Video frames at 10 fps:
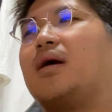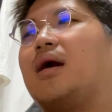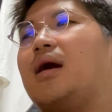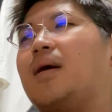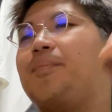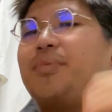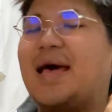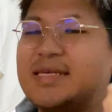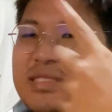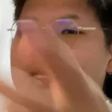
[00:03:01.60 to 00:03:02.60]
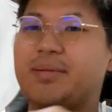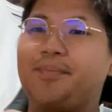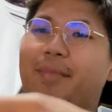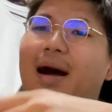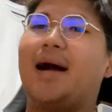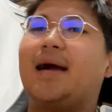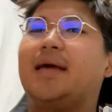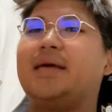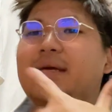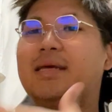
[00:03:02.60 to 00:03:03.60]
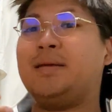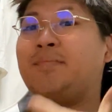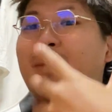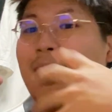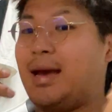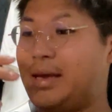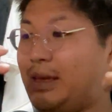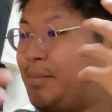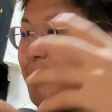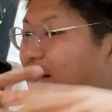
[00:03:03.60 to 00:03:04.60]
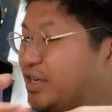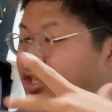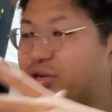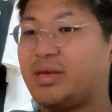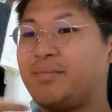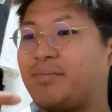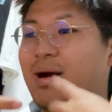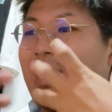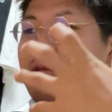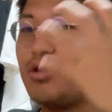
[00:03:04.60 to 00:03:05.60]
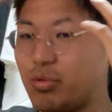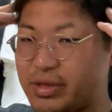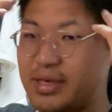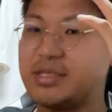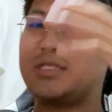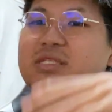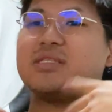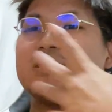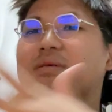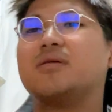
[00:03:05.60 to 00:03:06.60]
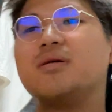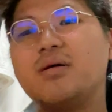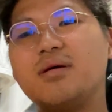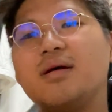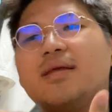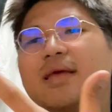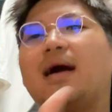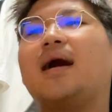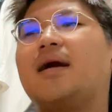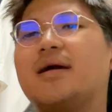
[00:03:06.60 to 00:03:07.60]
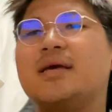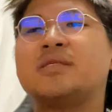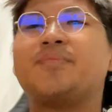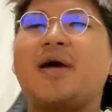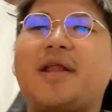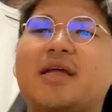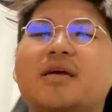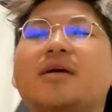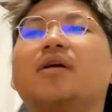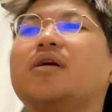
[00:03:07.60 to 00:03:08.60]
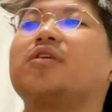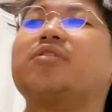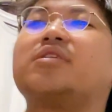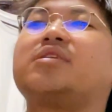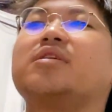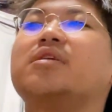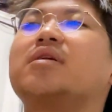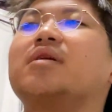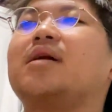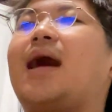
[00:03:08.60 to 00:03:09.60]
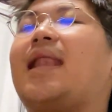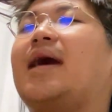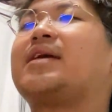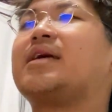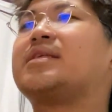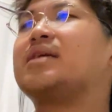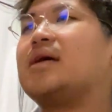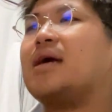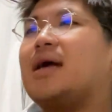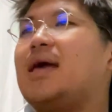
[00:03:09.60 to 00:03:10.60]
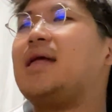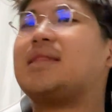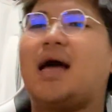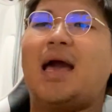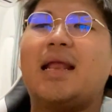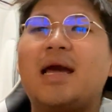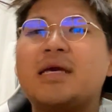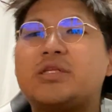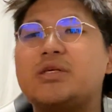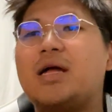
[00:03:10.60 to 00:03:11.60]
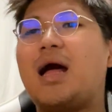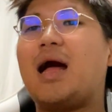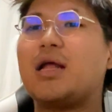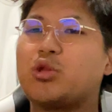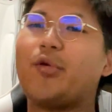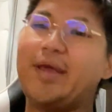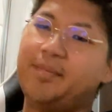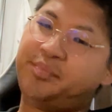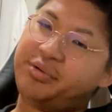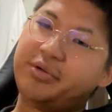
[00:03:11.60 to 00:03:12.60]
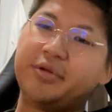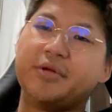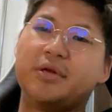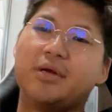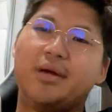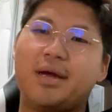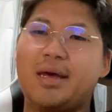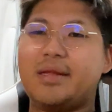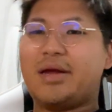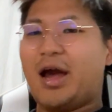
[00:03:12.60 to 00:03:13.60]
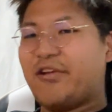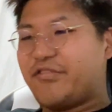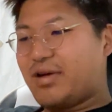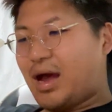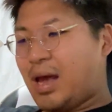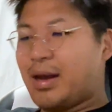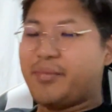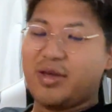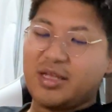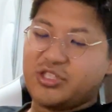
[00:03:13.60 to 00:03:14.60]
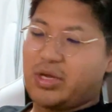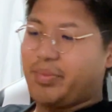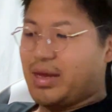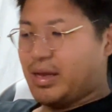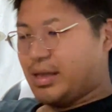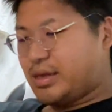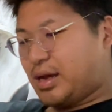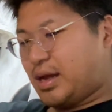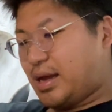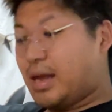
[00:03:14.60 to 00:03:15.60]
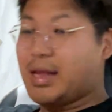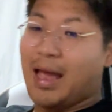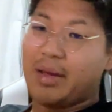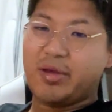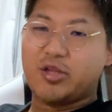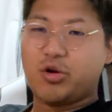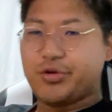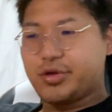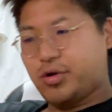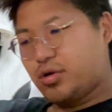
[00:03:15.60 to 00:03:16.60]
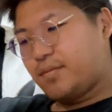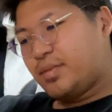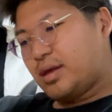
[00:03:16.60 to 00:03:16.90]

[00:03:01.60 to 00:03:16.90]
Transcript: uh, bless my in my impression in my notice. Yeah, it's very good. I like it, and I like the trip. And I I live in Japan uh, and I live in Tokyo.